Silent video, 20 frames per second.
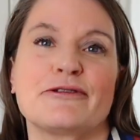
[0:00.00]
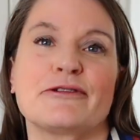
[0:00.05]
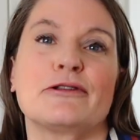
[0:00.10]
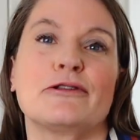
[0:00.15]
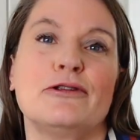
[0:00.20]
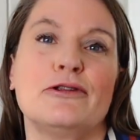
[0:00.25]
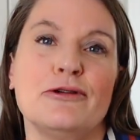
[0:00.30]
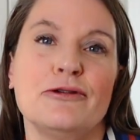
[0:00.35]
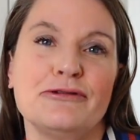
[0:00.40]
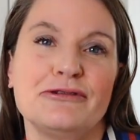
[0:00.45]
what
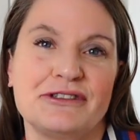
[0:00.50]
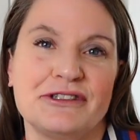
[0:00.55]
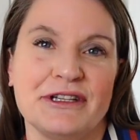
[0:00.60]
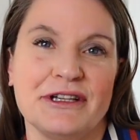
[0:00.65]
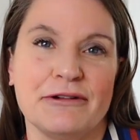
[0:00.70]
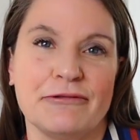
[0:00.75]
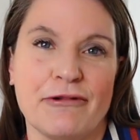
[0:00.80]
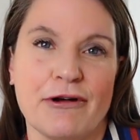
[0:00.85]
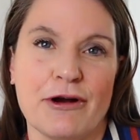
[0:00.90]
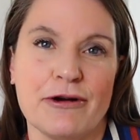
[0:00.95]

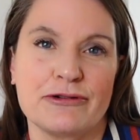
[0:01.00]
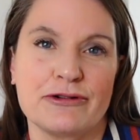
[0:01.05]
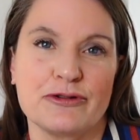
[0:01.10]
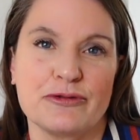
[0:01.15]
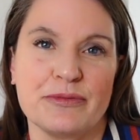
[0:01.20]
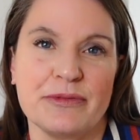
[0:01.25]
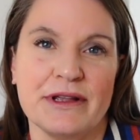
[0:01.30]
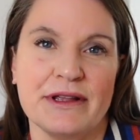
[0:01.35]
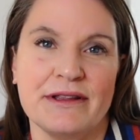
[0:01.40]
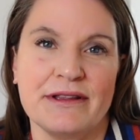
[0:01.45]
Lucy wrote to
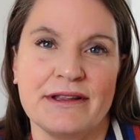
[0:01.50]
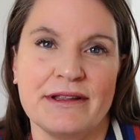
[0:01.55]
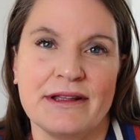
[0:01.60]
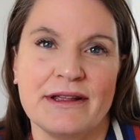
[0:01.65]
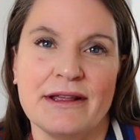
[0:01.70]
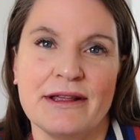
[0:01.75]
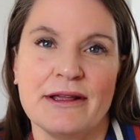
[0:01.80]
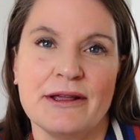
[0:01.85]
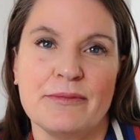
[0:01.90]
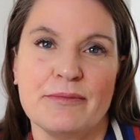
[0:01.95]
me.
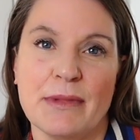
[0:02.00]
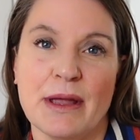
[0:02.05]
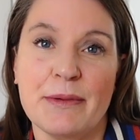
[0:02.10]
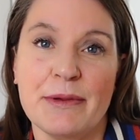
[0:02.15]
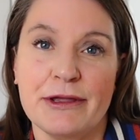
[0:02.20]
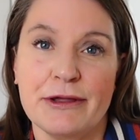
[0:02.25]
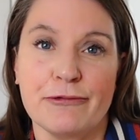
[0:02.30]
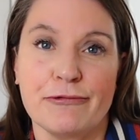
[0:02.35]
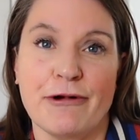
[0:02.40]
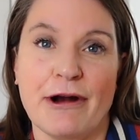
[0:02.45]
Maybe
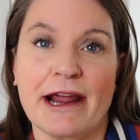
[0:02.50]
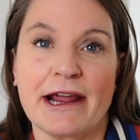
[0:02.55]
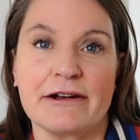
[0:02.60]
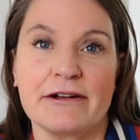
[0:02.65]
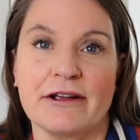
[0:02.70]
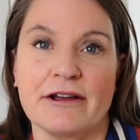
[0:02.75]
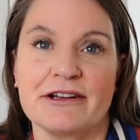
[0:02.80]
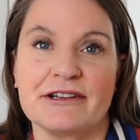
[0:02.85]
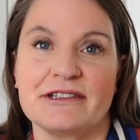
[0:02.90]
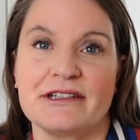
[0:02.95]
you
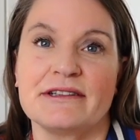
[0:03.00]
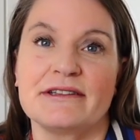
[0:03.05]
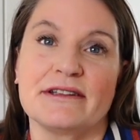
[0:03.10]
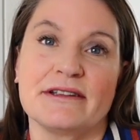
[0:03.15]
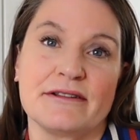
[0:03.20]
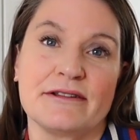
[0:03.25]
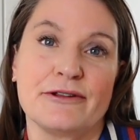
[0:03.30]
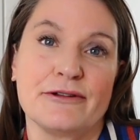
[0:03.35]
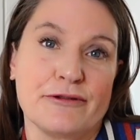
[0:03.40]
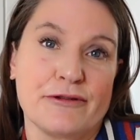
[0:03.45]
recognize it
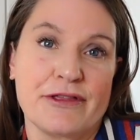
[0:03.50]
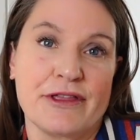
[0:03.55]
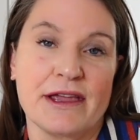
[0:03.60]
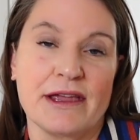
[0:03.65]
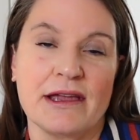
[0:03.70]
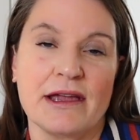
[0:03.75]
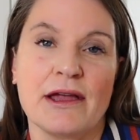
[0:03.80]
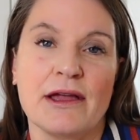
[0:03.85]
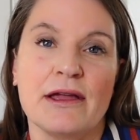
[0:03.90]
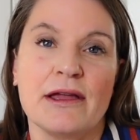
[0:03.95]
and you
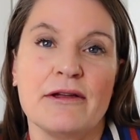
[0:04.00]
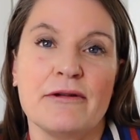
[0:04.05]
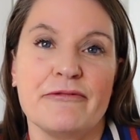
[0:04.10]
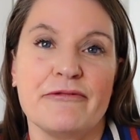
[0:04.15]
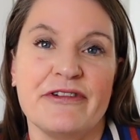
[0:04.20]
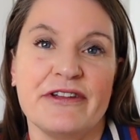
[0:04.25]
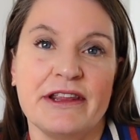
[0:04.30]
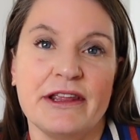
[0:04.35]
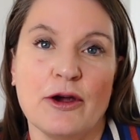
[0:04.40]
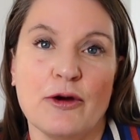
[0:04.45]
think
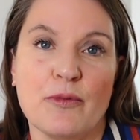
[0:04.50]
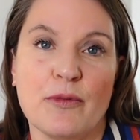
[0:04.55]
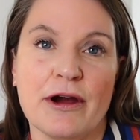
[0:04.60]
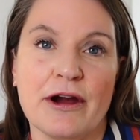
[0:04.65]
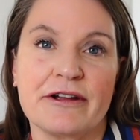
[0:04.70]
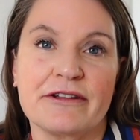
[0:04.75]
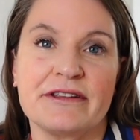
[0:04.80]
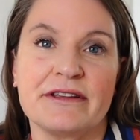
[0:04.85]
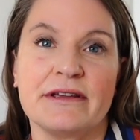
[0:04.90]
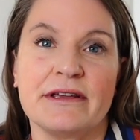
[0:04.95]
video
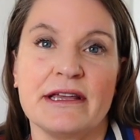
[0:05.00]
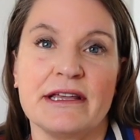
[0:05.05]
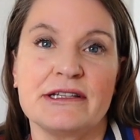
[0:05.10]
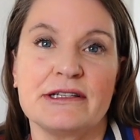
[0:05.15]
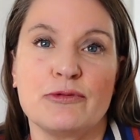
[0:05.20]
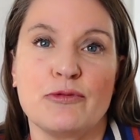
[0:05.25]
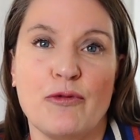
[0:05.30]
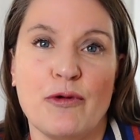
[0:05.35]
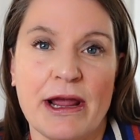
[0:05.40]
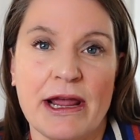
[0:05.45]
marketing
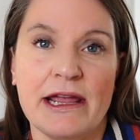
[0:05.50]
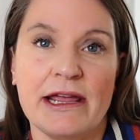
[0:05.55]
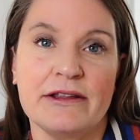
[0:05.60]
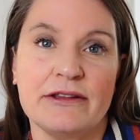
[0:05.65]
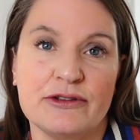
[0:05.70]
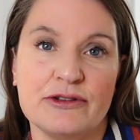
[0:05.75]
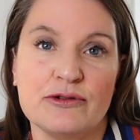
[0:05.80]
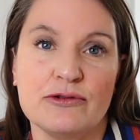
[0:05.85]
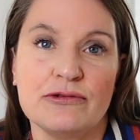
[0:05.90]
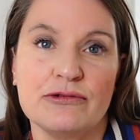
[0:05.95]
is way
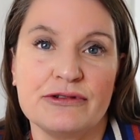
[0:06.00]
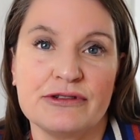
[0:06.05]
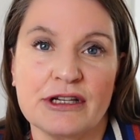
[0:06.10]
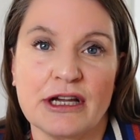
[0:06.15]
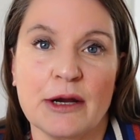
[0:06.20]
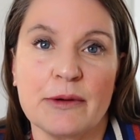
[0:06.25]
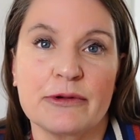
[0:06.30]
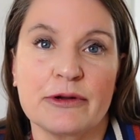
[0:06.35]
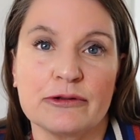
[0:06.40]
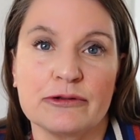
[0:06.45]
too
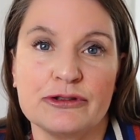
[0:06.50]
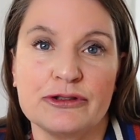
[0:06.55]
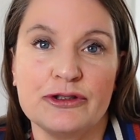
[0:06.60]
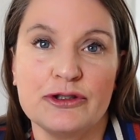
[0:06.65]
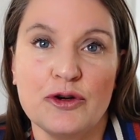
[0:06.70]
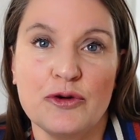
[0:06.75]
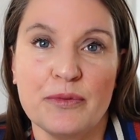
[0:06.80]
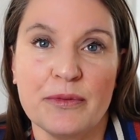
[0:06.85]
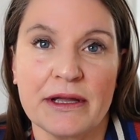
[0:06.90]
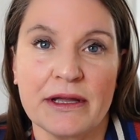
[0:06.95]
time
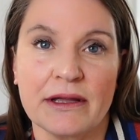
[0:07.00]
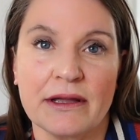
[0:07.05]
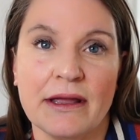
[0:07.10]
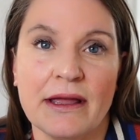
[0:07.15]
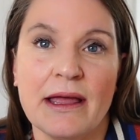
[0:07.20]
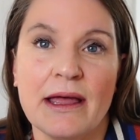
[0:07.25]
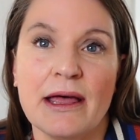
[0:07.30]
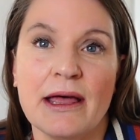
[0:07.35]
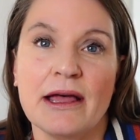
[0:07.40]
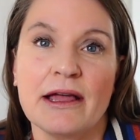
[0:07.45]
consuming.
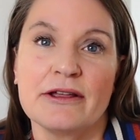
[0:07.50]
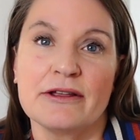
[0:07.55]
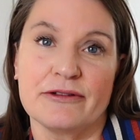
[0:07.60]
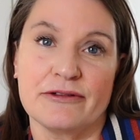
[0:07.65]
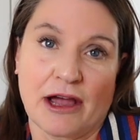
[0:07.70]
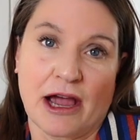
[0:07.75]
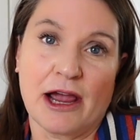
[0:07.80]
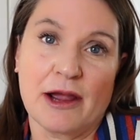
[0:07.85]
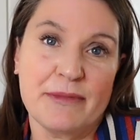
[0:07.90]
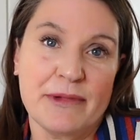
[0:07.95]

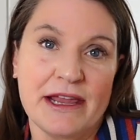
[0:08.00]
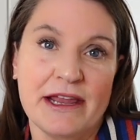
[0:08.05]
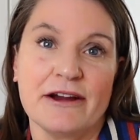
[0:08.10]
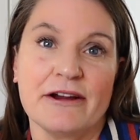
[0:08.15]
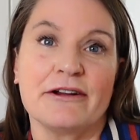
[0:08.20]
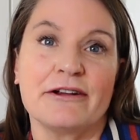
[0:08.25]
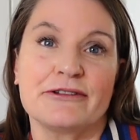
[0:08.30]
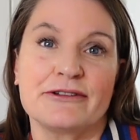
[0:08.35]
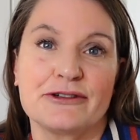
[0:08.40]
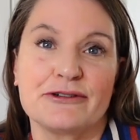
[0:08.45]
I'm
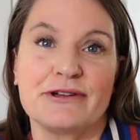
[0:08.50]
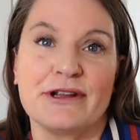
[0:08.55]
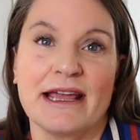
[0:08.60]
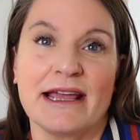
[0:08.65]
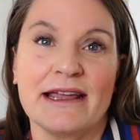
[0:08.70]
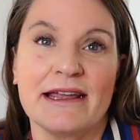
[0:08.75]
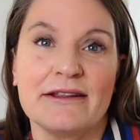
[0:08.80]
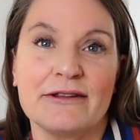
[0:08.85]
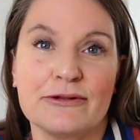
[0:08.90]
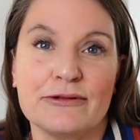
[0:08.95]
here
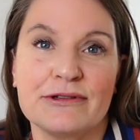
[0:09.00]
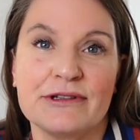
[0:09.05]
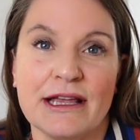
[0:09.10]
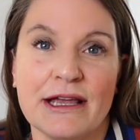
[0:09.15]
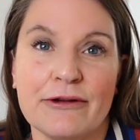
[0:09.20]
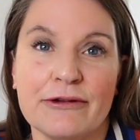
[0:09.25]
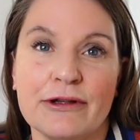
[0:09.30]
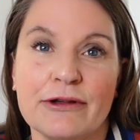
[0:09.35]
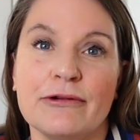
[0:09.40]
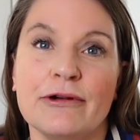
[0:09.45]
today to
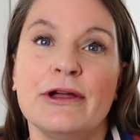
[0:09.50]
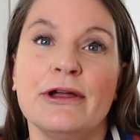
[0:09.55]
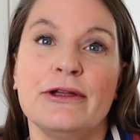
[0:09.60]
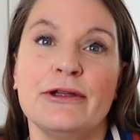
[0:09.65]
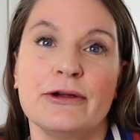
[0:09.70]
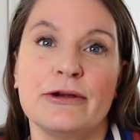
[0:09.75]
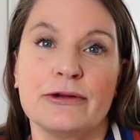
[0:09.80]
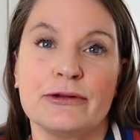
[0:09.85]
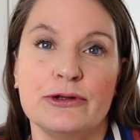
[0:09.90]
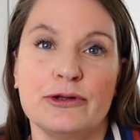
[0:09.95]
tell you
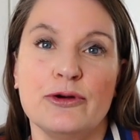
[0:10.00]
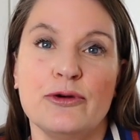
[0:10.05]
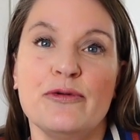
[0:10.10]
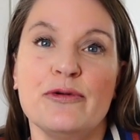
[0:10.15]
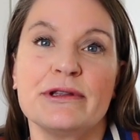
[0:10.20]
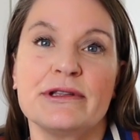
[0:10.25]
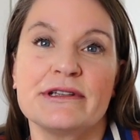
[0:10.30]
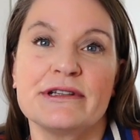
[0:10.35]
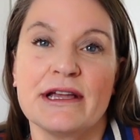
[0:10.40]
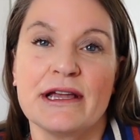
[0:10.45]
you can do
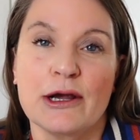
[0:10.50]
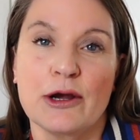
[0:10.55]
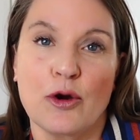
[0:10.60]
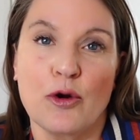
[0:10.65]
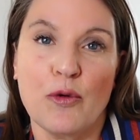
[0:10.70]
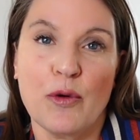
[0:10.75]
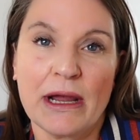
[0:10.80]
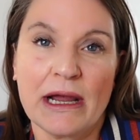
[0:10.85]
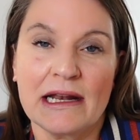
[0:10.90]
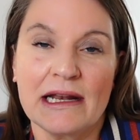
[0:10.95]
it
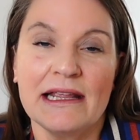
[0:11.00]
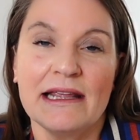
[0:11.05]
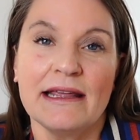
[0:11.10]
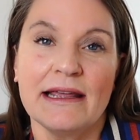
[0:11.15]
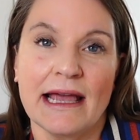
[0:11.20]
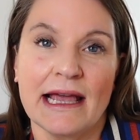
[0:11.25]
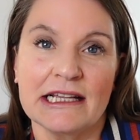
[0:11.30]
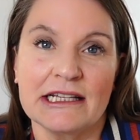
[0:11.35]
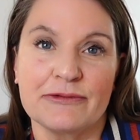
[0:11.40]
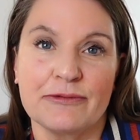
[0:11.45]
quickly
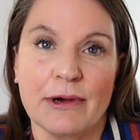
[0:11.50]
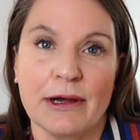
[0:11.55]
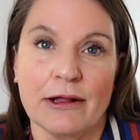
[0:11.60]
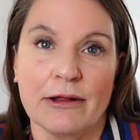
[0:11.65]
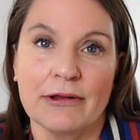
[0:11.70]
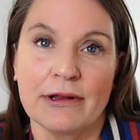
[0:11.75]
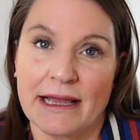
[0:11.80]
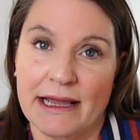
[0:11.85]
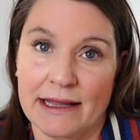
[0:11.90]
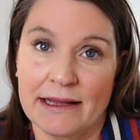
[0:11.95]
as
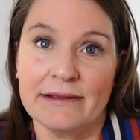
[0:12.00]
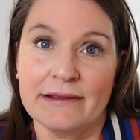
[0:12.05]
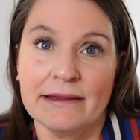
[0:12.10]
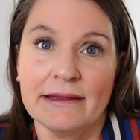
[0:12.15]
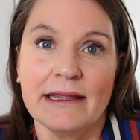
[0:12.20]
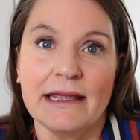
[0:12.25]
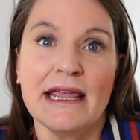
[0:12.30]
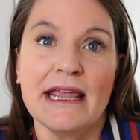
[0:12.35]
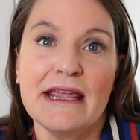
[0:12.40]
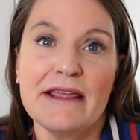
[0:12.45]
well, and
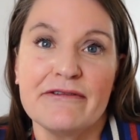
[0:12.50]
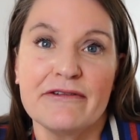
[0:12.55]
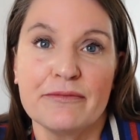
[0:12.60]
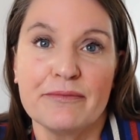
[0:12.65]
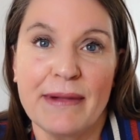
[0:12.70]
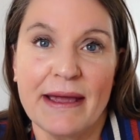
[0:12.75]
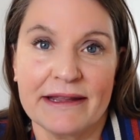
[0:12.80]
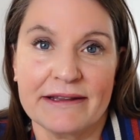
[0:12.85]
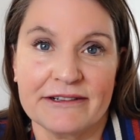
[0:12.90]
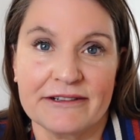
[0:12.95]

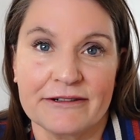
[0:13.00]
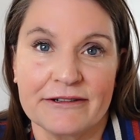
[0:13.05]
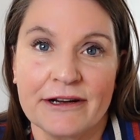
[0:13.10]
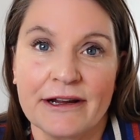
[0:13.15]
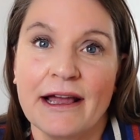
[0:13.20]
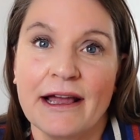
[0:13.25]
even better,